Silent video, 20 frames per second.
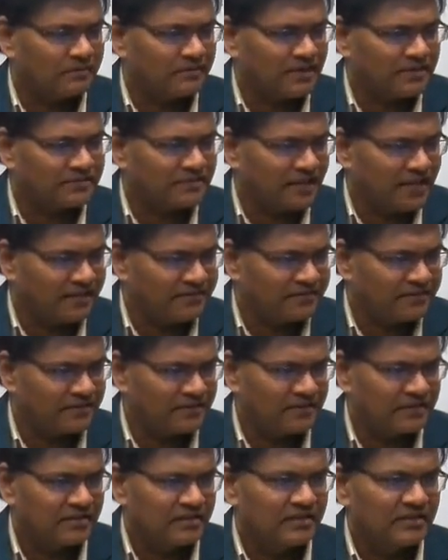problem as well
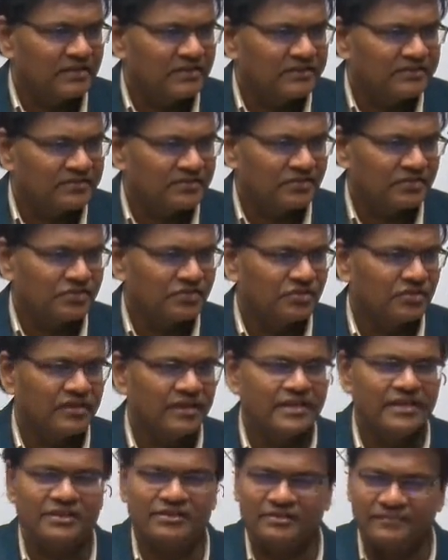as
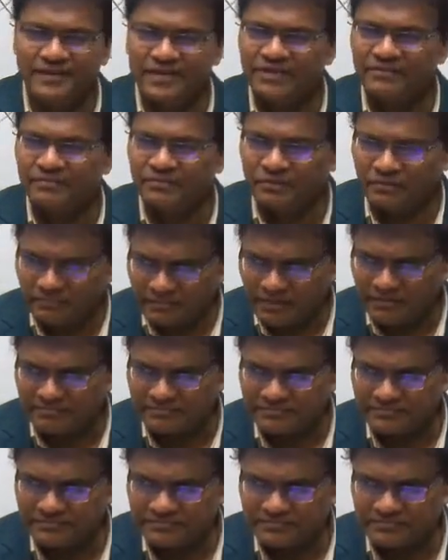socio-economic
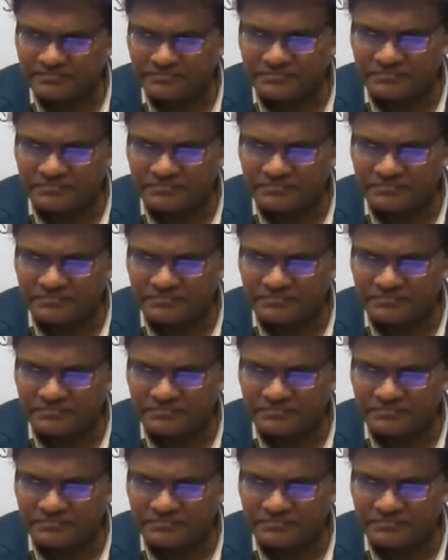problem.